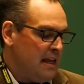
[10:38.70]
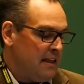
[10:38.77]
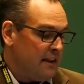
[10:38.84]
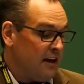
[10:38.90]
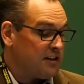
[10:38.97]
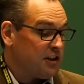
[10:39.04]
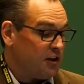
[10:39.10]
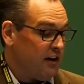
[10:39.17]
They
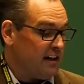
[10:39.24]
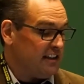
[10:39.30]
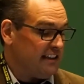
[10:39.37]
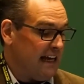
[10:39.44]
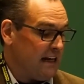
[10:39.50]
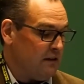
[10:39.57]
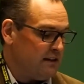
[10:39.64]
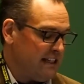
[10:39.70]
also created
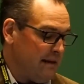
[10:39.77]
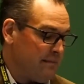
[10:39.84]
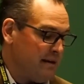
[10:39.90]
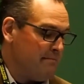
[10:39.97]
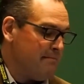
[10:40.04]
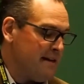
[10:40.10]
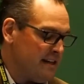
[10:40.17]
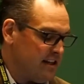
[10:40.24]
a standalone
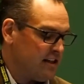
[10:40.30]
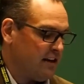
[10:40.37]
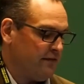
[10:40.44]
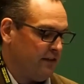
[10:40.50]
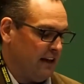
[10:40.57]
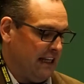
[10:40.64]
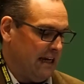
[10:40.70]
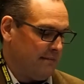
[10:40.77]
deputy minister
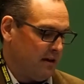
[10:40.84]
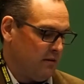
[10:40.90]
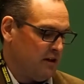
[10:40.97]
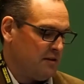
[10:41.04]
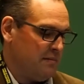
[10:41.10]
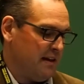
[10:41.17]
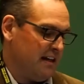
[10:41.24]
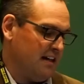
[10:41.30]
for labour,
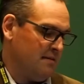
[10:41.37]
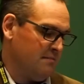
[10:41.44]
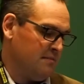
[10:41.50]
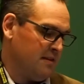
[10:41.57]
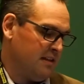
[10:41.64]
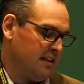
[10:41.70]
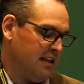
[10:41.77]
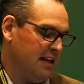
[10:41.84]
which
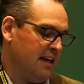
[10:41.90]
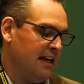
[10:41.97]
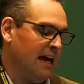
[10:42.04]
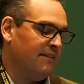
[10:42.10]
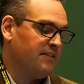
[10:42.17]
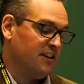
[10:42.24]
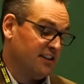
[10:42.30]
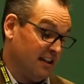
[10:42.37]
becomes,
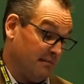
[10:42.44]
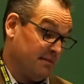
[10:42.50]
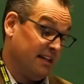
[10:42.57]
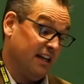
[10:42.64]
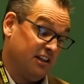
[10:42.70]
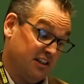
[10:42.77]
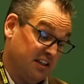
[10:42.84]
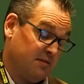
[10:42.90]
after some
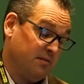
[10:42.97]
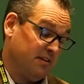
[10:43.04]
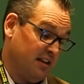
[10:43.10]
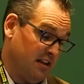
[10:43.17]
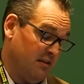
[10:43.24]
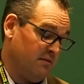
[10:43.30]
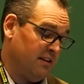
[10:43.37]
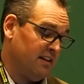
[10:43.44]
tensions with the
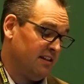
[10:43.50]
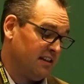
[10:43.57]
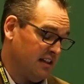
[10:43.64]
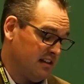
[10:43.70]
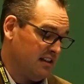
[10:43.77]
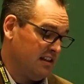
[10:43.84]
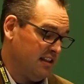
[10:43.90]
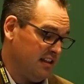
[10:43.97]
unions,
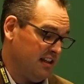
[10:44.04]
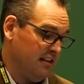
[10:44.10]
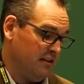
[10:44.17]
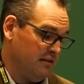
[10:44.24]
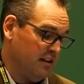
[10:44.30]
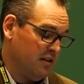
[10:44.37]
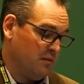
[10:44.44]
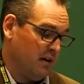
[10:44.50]
because the CCL
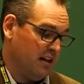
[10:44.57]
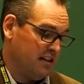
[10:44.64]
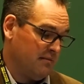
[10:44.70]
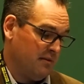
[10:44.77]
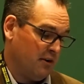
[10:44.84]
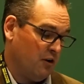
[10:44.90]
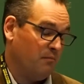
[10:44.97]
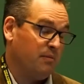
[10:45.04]
unions wanted
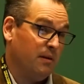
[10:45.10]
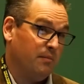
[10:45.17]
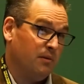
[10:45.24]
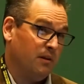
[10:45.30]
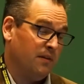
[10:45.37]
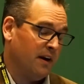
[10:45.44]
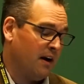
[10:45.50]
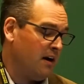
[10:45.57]
some of their own
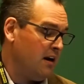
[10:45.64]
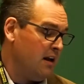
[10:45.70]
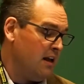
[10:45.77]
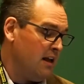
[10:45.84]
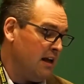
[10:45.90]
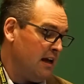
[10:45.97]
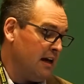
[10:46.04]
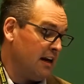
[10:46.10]
people in there,
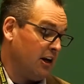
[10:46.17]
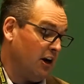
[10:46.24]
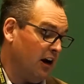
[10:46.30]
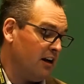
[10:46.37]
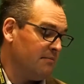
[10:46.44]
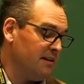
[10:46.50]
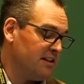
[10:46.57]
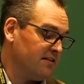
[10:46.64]
an
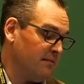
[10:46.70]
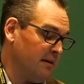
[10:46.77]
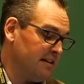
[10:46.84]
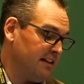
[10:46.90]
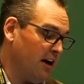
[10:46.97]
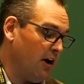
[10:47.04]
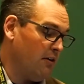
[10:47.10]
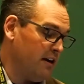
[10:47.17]
economist from
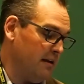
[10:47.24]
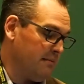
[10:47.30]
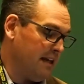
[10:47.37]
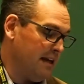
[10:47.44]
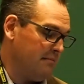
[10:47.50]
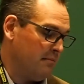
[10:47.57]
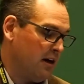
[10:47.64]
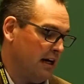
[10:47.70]
Ontario named
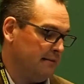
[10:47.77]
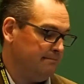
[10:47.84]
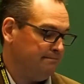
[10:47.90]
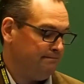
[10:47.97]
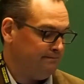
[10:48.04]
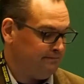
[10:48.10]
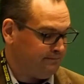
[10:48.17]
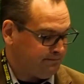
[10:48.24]
Ken Brudd.
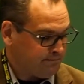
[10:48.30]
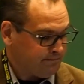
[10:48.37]
So